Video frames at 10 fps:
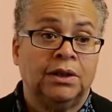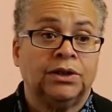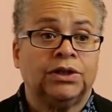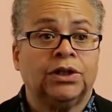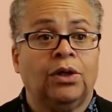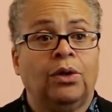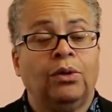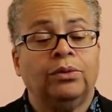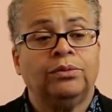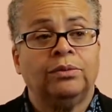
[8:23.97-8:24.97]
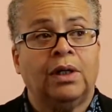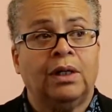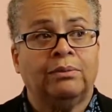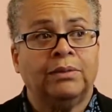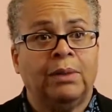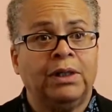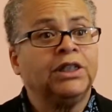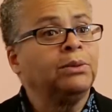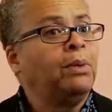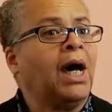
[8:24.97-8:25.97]
So,
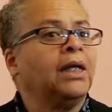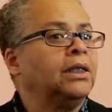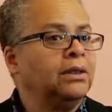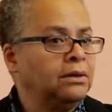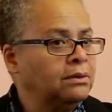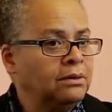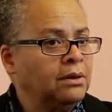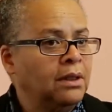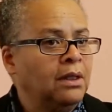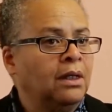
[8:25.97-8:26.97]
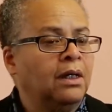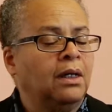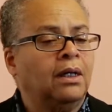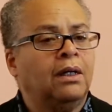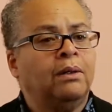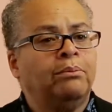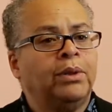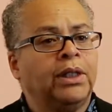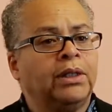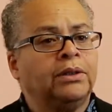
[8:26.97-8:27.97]
it's a pilot,
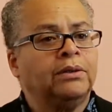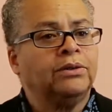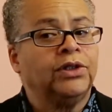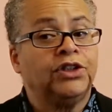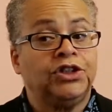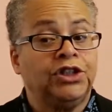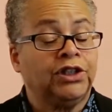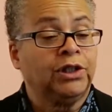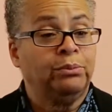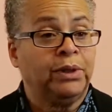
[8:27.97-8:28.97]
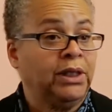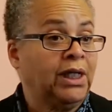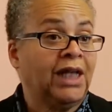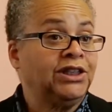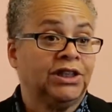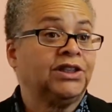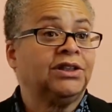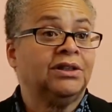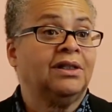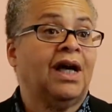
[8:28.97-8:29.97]
but it's just completed. I
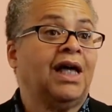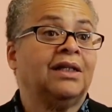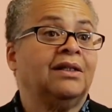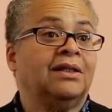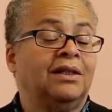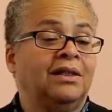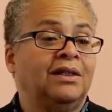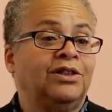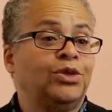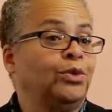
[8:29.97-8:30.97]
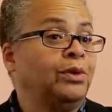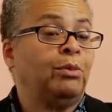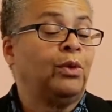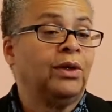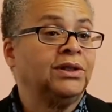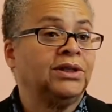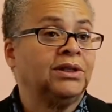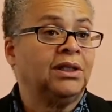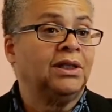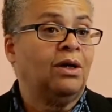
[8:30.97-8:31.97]
just got the two reports,
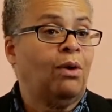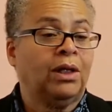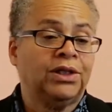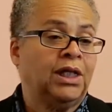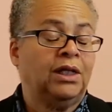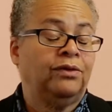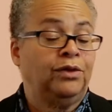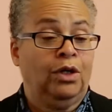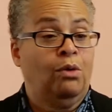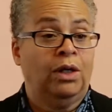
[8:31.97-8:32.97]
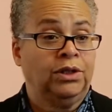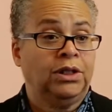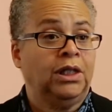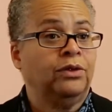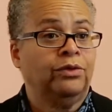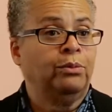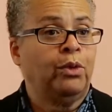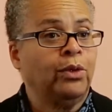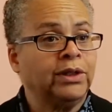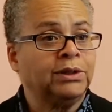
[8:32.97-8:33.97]
the qualitative and the quantitative
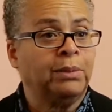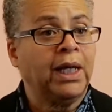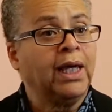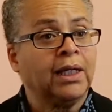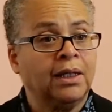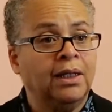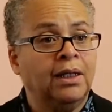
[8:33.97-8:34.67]
reports back.